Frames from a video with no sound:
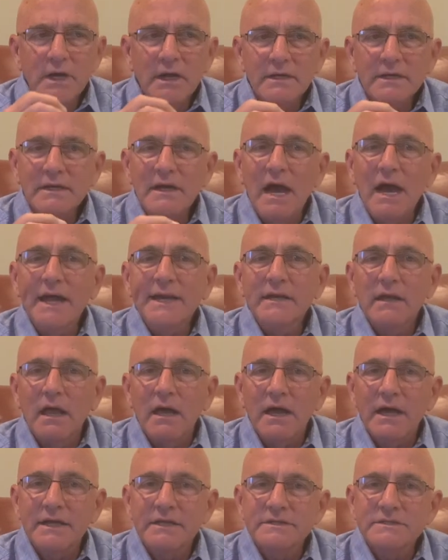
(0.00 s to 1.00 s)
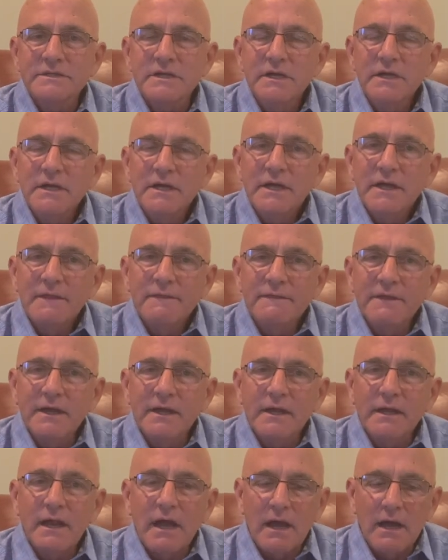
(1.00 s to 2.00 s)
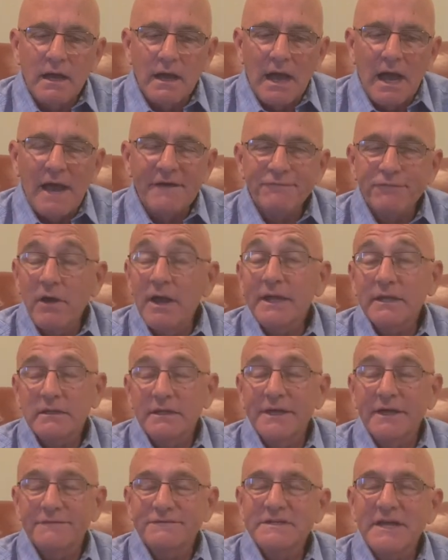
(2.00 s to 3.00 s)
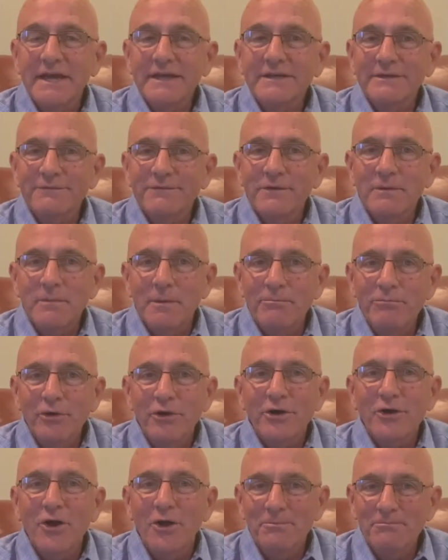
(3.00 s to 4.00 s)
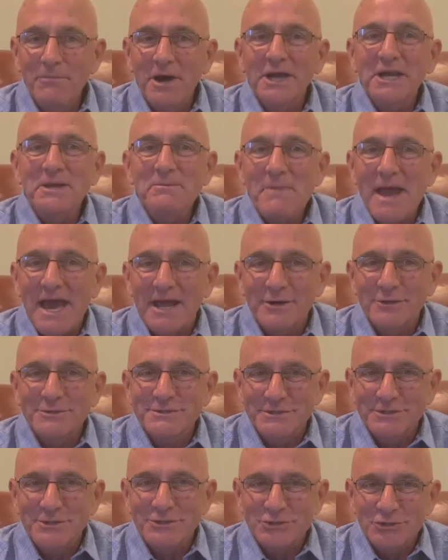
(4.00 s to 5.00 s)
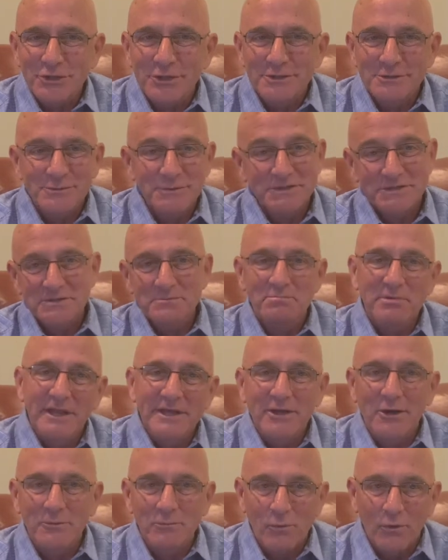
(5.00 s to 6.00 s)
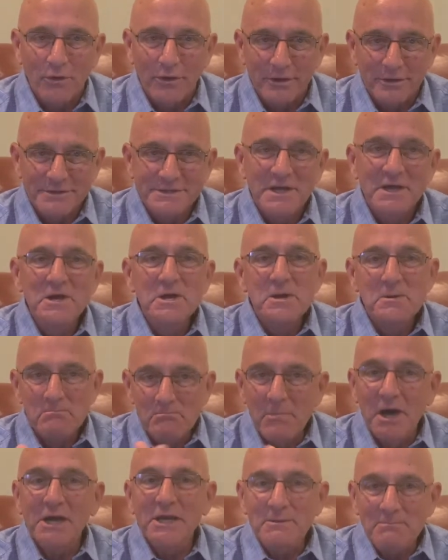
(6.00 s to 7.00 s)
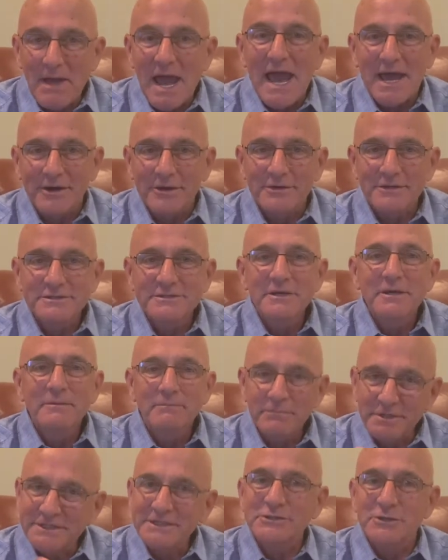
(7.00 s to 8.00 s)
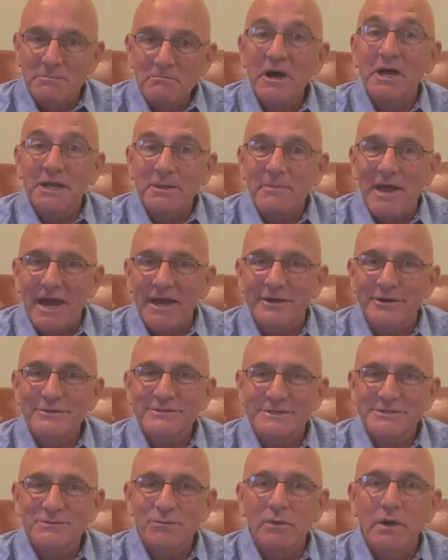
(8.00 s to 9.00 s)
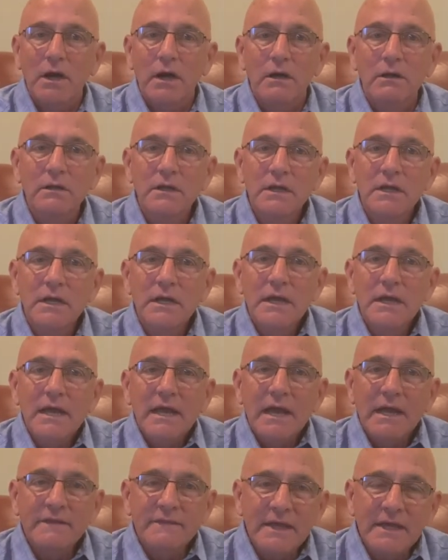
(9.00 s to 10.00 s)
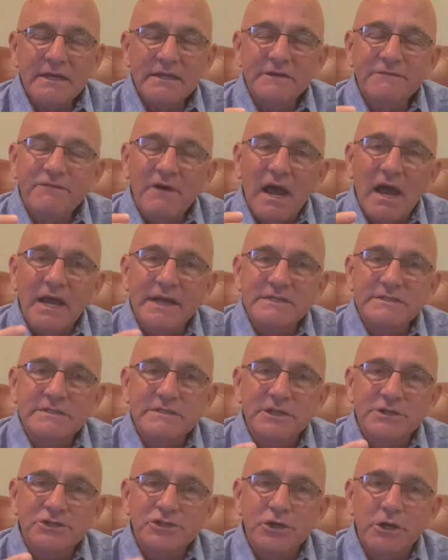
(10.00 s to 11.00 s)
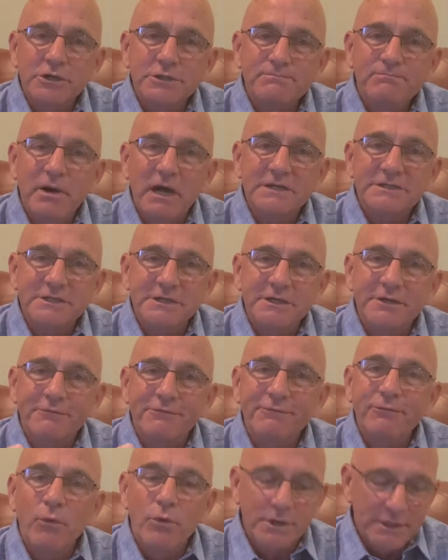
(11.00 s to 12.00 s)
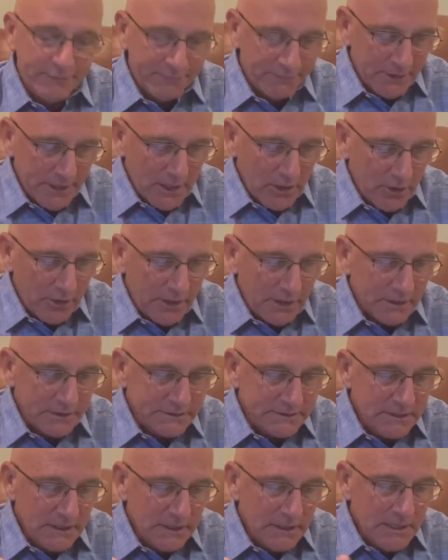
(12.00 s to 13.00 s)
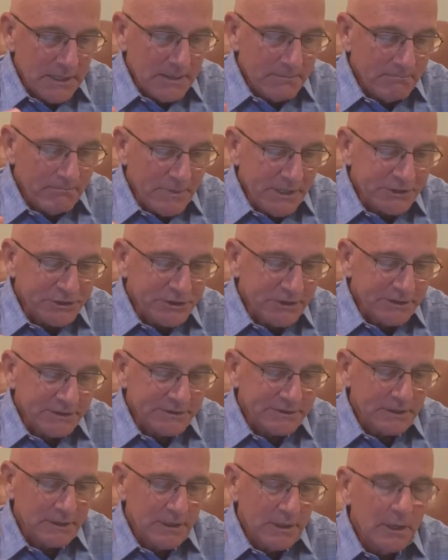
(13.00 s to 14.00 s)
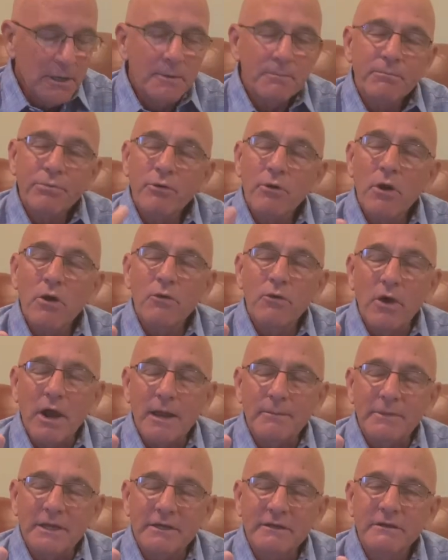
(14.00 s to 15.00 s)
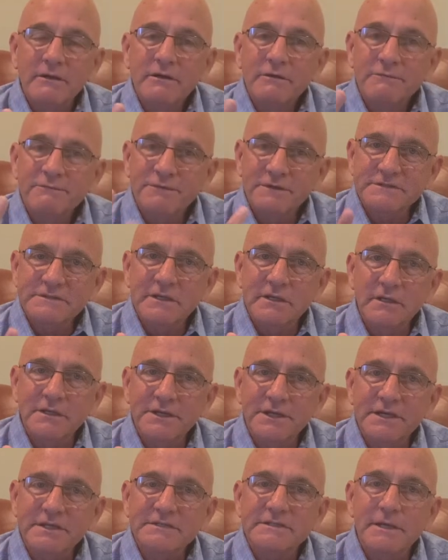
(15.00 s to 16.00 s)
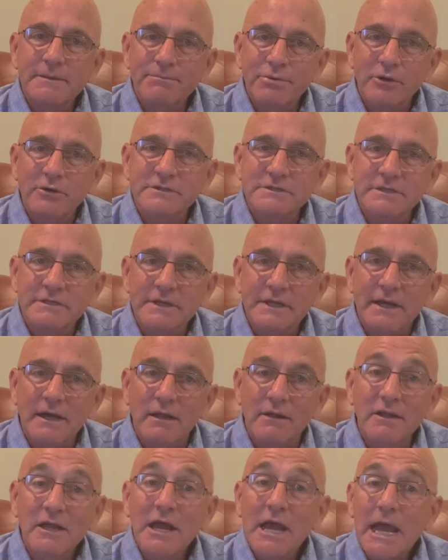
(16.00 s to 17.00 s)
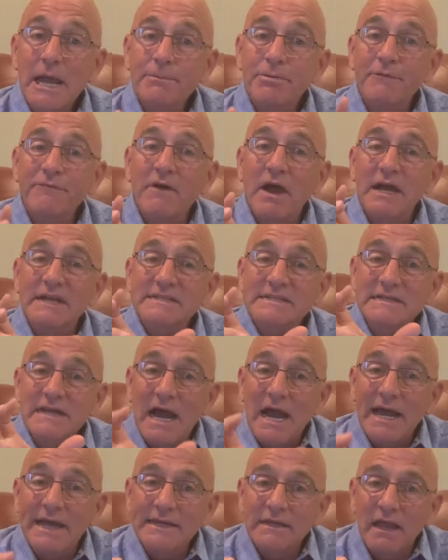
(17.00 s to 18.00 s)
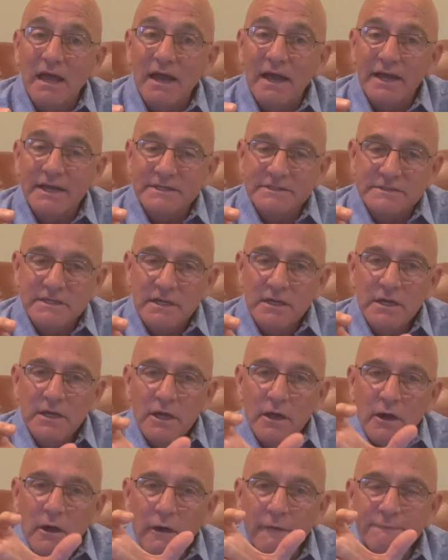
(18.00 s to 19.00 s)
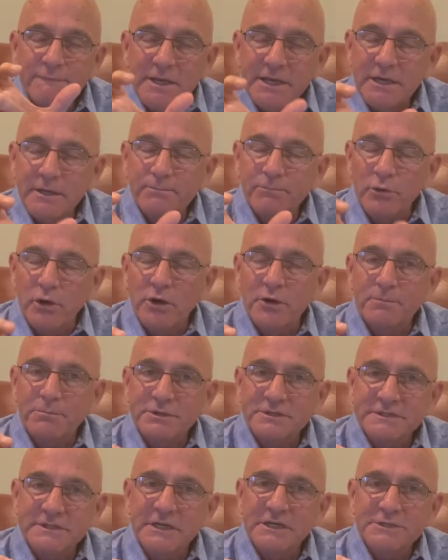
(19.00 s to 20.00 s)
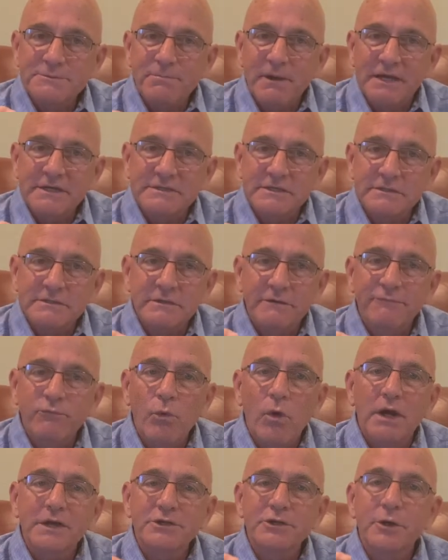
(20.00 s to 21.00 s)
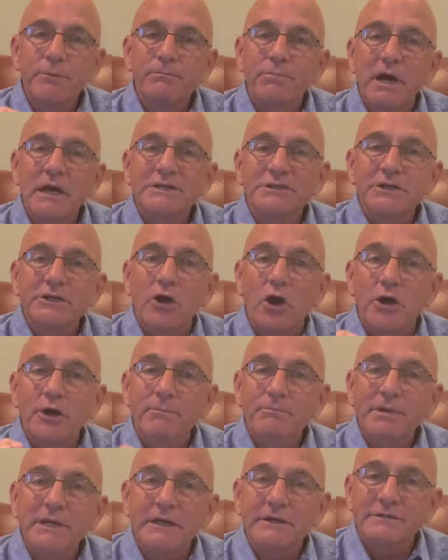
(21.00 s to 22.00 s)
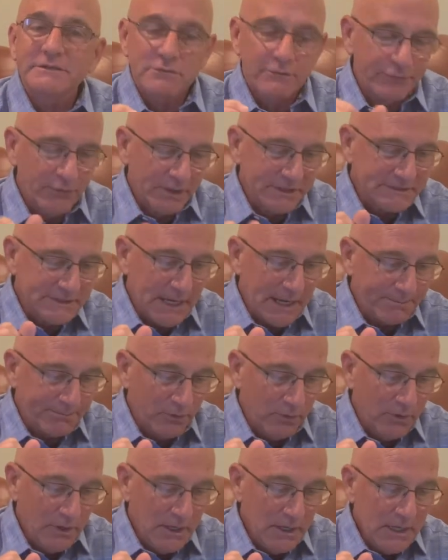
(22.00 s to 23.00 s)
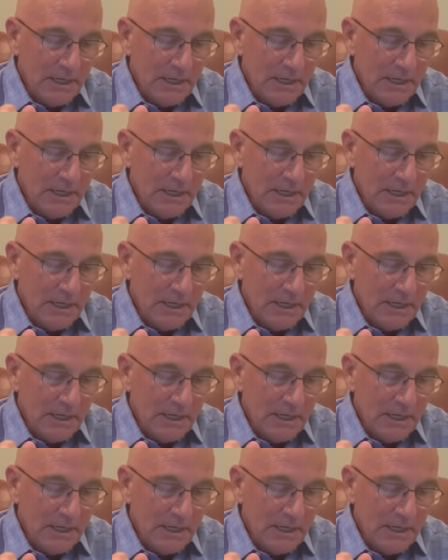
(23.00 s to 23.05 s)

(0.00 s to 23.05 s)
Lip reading: guidelines that I frankly have taken from a book called Money Matters in the Church, which is a play on words. Money matters, but these are money matters as well. And that divides the church budget into 4 different areas: missions, programming, facilities, and personnel, and provides guidelines on a percentage basis of what your budget ought to be. So for example,